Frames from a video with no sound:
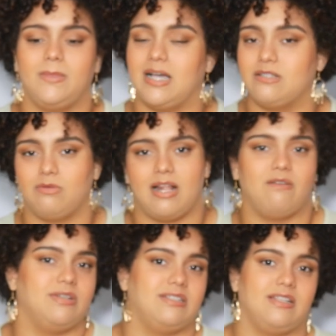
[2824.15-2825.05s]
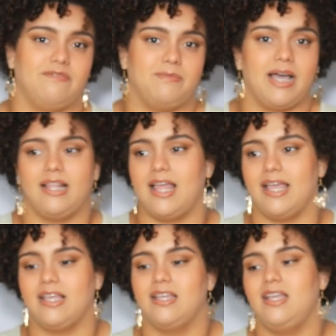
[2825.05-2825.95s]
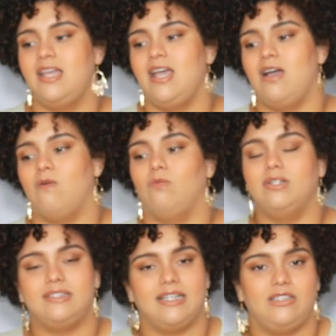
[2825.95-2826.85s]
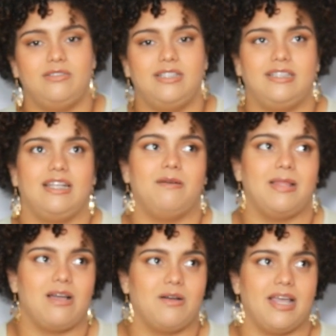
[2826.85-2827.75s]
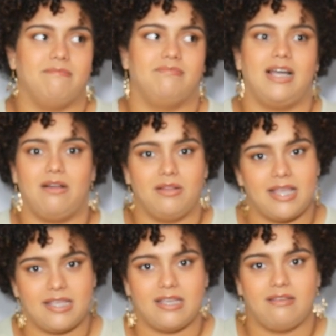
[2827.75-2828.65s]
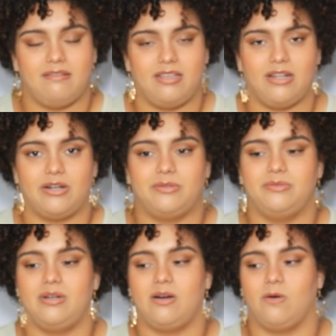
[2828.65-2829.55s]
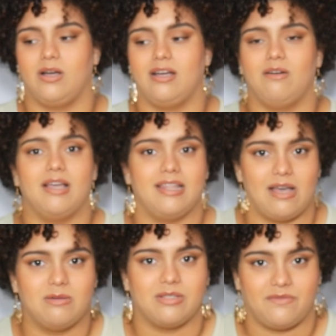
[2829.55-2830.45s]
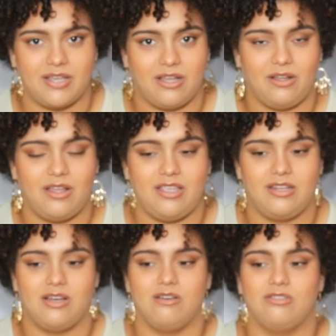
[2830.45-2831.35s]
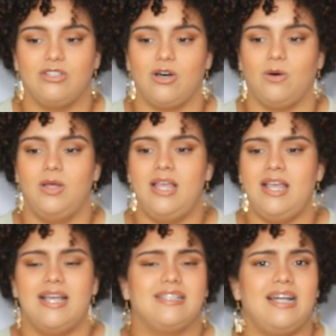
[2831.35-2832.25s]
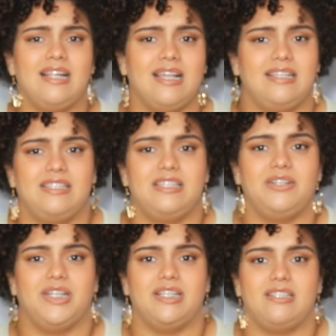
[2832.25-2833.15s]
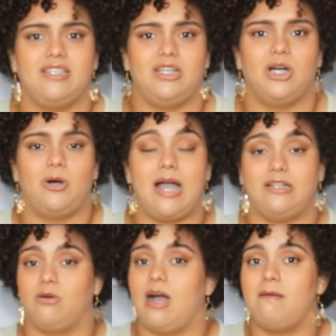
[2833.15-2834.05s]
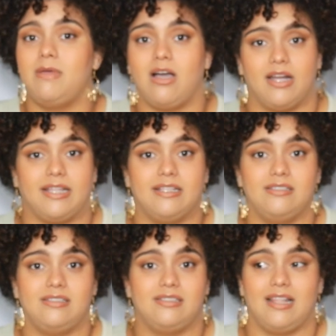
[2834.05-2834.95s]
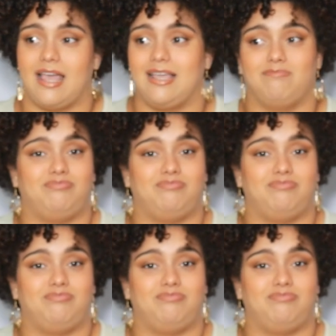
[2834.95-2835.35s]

That's what I always live by. Like, once I do it, then I'm like, okay, I don't like it, you know, or okay, that was a fail, you know. So it's kind of like this series, you know. I don't have my audience. Like,